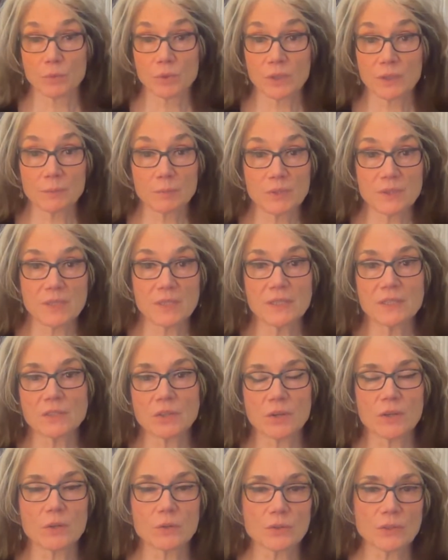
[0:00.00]
busy, so
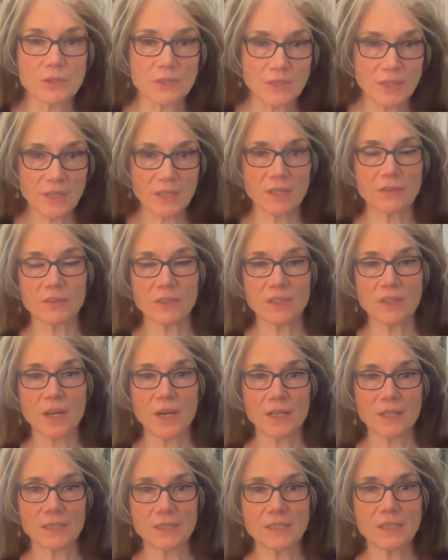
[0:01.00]
I don't sing every
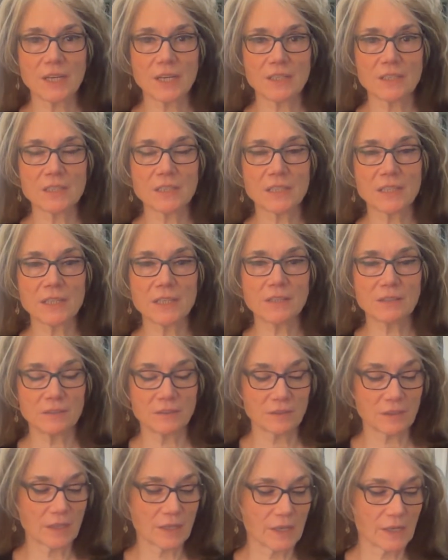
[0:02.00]
night intensely
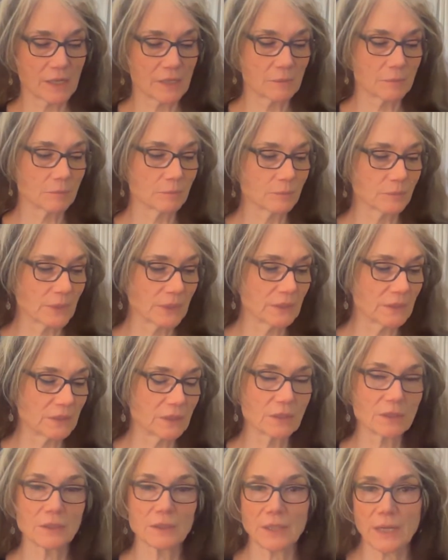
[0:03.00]

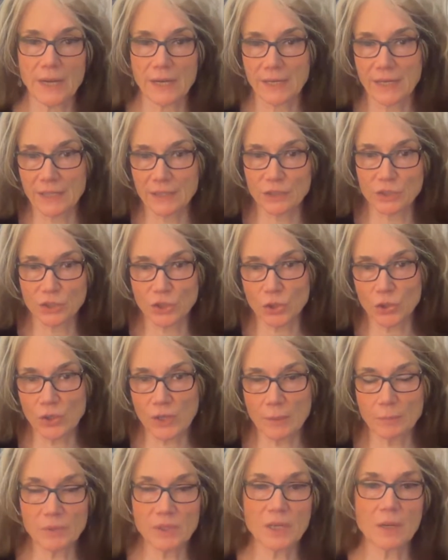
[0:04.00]
until I got a show
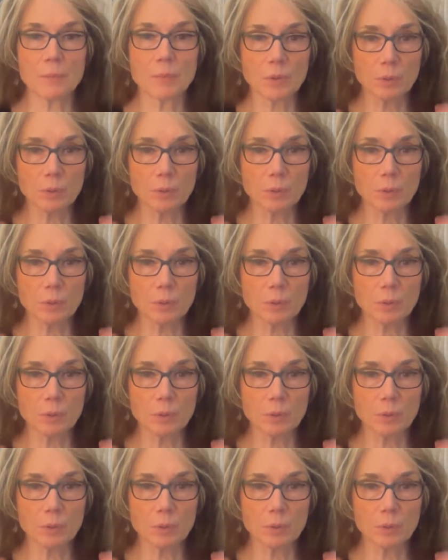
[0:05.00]
coming up, a